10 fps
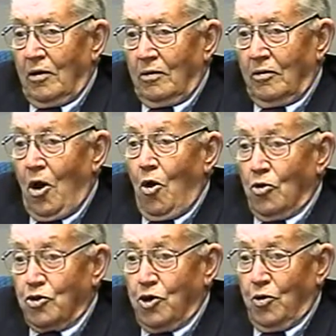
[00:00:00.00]
a
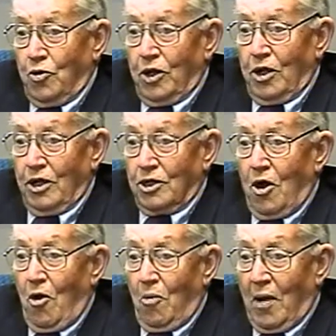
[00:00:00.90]
gallstone in his
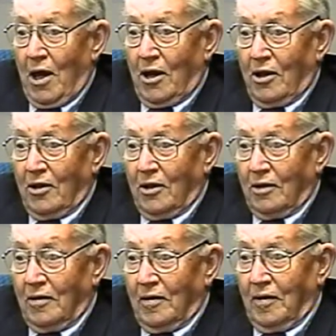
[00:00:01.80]
gallbladder